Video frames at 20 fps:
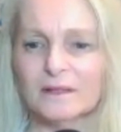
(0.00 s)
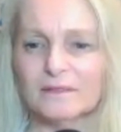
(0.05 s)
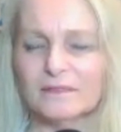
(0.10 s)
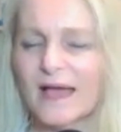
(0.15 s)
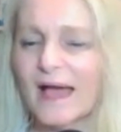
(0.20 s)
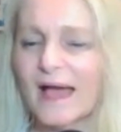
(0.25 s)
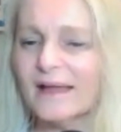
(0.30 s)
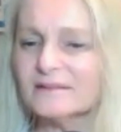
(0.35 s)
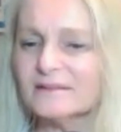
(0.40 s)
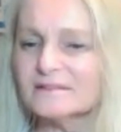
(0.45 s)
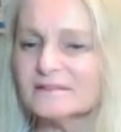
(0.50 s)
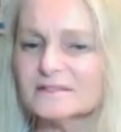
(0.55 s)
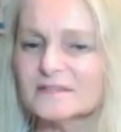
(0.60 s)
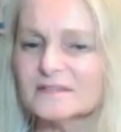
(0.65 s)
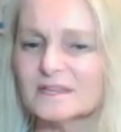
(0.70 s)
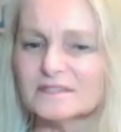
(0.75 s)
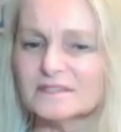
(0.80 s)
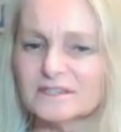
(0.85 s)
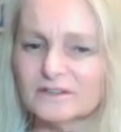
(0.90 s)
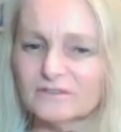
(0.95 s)

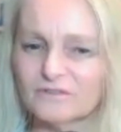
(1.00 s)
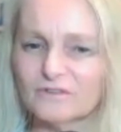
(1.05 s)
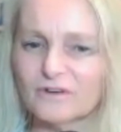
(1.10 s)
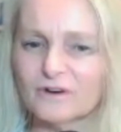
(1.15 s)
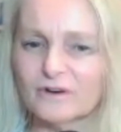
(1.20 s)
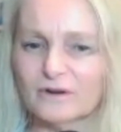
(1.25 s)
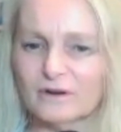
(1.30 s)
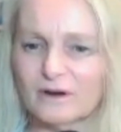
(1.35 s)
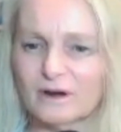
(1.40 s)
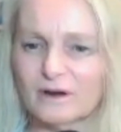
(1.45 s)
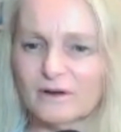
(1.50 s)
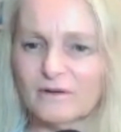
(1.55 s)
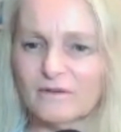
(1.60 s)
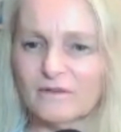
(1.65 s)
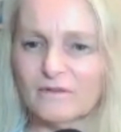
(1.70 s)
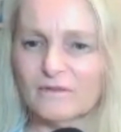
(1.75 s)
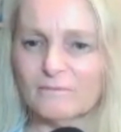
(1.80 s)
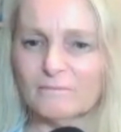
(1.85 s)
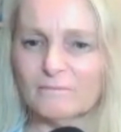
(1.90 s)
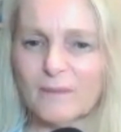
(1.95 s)
That's a different
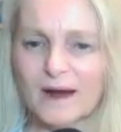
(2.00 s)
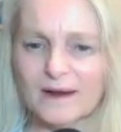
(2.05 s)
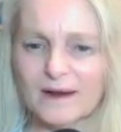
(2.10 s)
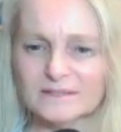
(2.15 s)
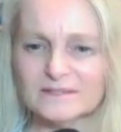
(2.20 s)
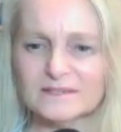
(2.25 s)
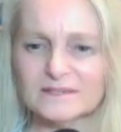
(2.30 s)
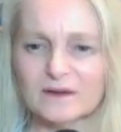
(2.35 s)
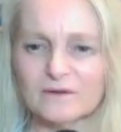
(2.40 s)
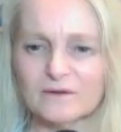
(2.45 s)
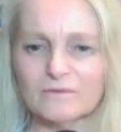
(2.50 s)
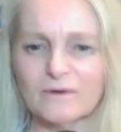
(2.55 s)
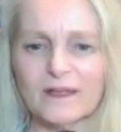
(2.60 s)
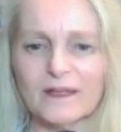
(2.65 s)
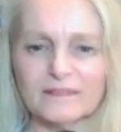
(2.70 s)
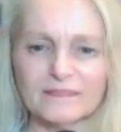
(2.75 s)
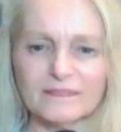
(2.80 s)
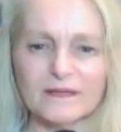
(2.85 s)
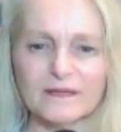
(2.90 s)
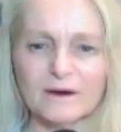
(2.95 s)
mindset
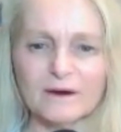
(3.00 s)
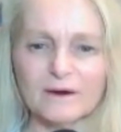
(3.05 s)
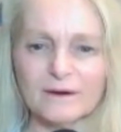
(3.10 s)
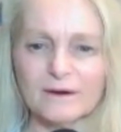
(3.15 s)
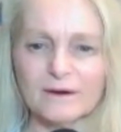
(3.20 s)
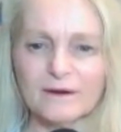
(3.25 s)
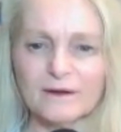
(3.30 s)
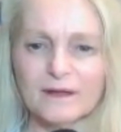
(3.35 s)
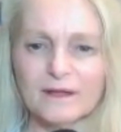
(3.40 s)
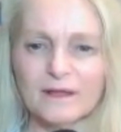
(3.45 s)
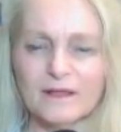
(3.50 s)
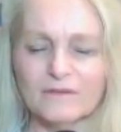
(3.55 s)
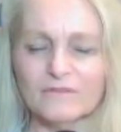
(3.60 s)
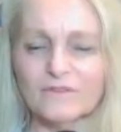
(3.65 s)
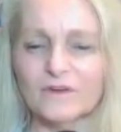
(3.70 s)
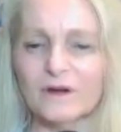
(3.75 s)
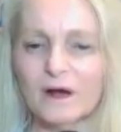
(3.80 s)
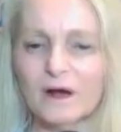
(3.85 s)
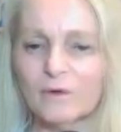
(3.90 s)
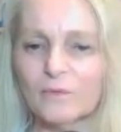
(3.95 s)
right there. If
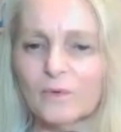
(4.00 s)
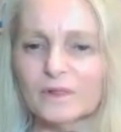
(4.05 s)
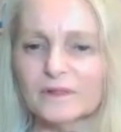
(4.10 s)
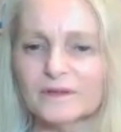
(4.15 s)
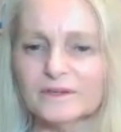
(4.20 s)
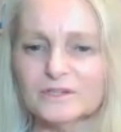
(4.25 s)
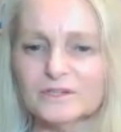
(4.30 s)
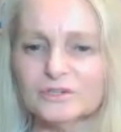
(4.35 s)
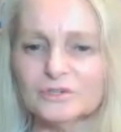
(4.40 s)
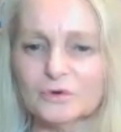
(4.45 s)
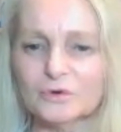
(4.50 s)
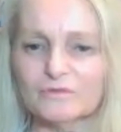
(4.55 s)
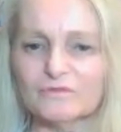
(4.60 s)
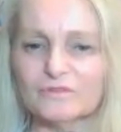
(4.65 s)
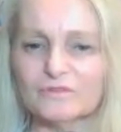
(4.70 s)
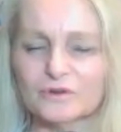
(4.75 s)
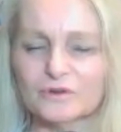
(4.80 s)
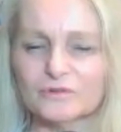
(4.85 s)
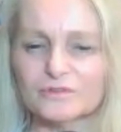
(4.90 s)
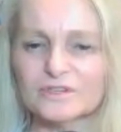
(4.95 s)
you're not willing to do it
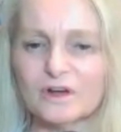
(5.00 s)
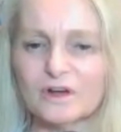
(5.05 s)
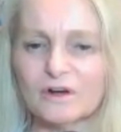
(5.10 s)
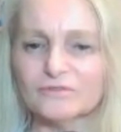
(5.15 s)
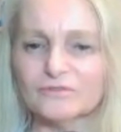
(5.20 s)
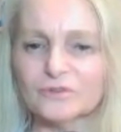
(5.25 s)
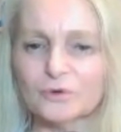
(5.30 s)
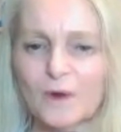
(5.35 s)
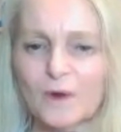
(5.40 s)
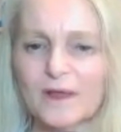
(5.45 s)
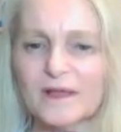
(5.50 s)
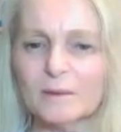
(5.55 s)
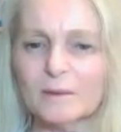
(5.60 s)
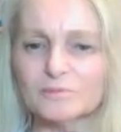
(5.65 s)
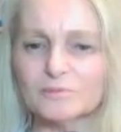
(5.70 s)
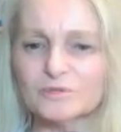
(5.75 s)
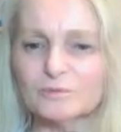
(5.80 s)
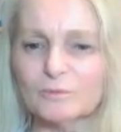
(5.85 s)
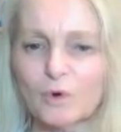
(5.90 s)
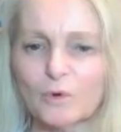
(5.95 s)
for yourself, to wake
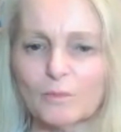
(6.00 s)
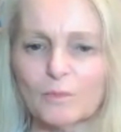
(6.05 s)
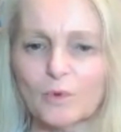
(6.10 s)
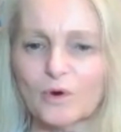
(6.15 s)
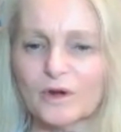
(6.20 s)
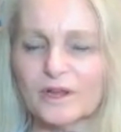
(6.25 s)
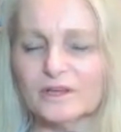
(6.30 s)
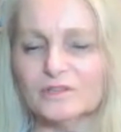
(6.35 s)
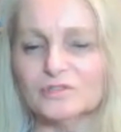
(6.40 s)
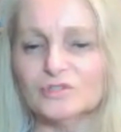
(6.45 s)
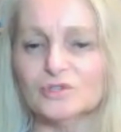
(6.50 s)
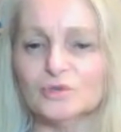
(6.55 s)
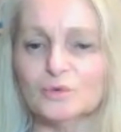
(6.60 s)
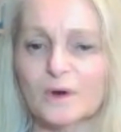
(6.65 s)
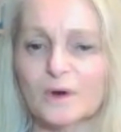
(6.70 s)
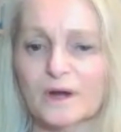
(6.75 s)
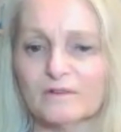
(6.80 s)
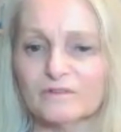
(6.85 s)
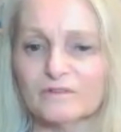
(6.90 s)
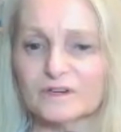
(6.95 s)
up tomorrow morning and do
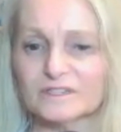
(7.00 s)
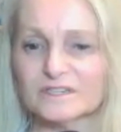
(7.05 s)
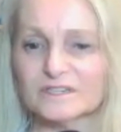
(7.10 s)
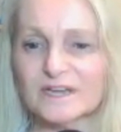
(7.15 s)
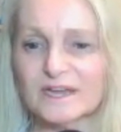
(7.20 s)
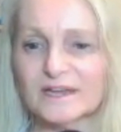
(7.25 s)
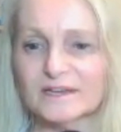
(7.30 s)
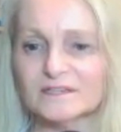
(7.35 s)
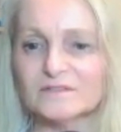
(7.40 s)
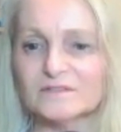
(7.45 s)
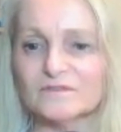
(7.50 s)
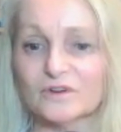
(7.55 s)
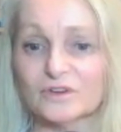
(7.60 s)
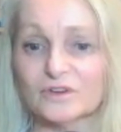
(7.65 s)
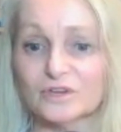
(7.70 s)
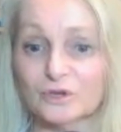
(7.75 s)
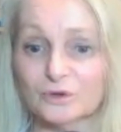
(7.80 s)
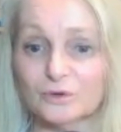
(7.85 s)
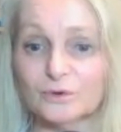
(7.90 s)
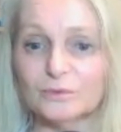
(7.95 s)
whatever it takes for
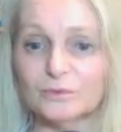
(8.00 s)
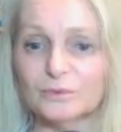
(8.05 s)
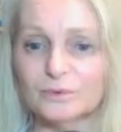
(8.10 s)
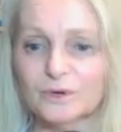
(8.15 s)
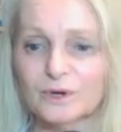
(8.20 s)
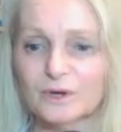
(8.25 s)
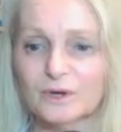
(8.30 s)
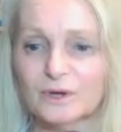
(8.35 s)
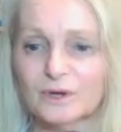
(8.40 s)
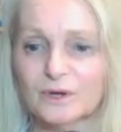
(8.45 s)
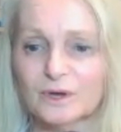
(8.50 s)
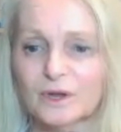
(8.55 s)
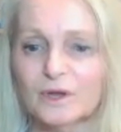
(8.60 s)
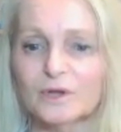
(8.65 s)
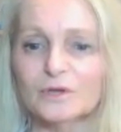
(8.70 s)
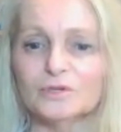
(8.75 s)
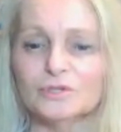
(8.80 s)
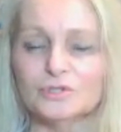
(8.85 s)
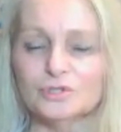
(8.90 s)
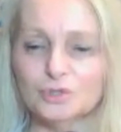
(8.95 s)
you,
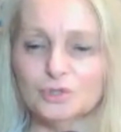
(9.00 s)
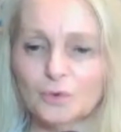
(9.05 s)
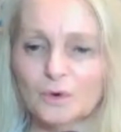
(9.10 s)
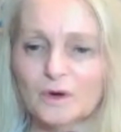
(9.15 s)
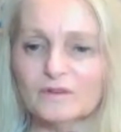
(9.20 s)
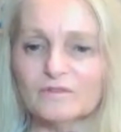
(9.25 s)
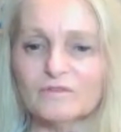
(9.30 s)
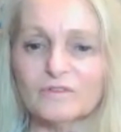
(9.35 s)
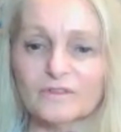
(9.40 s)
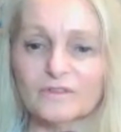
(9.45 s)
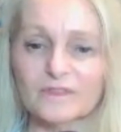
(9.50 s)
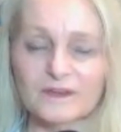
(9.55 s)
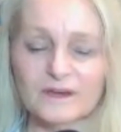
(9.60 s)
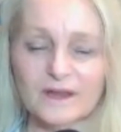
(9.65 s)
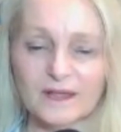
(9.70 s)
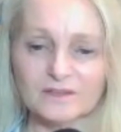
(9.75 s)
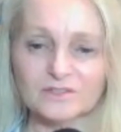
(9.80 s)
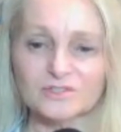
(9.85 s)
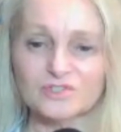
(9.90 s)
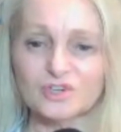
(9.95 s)
do it for the
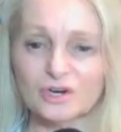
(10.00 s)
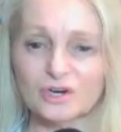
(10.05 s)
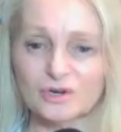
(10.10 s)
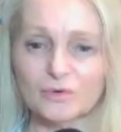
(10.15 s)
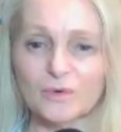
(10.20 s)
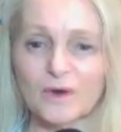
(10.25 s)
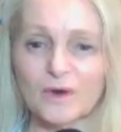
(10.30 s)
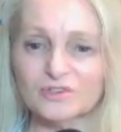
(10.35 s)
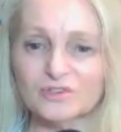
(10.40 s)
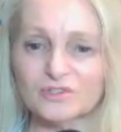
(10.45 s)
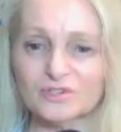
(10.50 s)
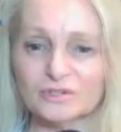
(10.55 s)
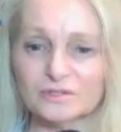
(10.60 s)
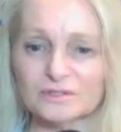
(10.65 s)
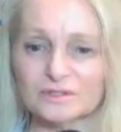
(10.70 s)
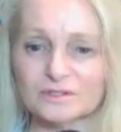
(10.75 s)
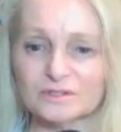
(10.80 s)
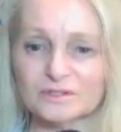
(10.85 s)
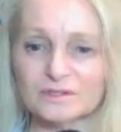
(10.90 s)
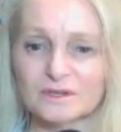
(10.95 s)
next
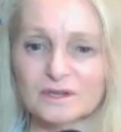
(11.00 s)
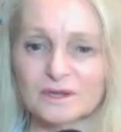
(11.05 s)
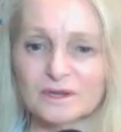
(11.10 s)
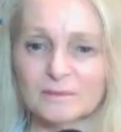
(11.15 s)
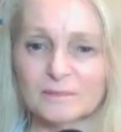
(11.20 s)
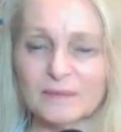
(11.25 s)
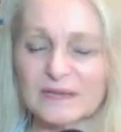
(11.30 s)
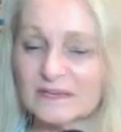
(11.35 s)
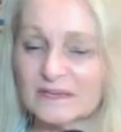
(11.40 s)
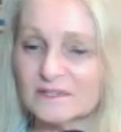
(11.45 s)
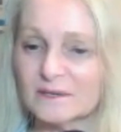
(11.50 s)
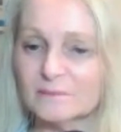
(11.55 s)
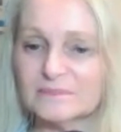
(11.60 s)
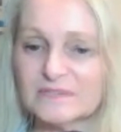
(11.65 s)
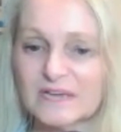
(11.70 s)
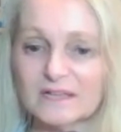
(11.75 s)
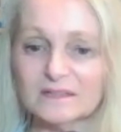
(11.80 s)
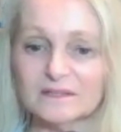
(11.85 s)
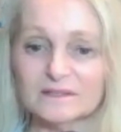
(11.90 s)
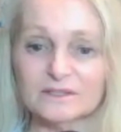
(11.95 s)
generations. Because I'm
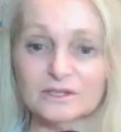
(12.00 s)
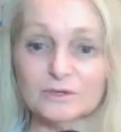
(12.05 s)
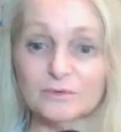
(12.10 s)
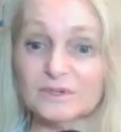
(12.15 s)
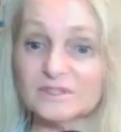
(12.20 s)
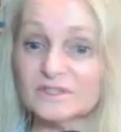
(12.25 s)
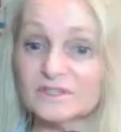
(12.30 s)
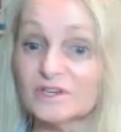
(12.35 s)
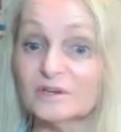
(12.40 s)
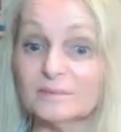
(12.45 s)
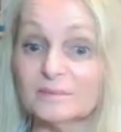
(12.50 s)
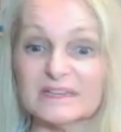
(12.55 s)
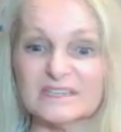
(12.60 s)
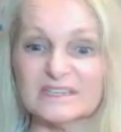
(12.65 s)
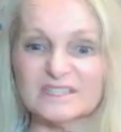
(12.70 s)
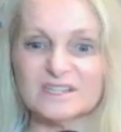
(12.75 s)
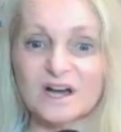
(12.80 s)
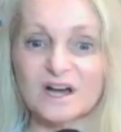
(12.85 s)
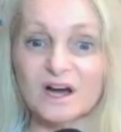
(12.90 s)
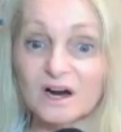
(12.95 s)
telling you, it's going to
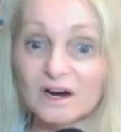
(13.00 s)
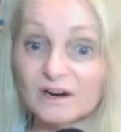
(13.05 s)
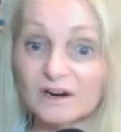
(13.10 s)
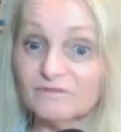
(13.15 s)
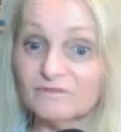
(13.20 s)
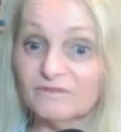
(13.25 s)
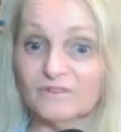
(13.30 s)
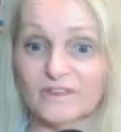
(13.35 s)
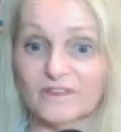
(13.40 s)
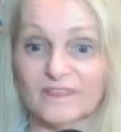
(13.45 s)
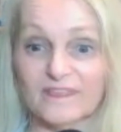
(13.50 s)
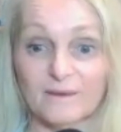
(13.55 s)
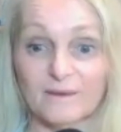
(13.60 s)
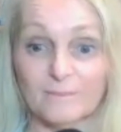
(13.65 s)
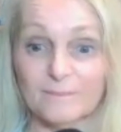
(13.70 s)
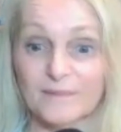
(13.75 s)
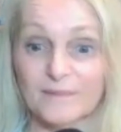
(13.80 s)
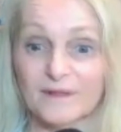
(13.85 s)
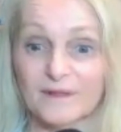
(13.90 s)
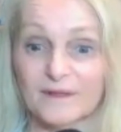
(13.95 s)
be tough for
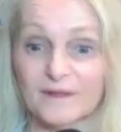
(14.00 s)
them.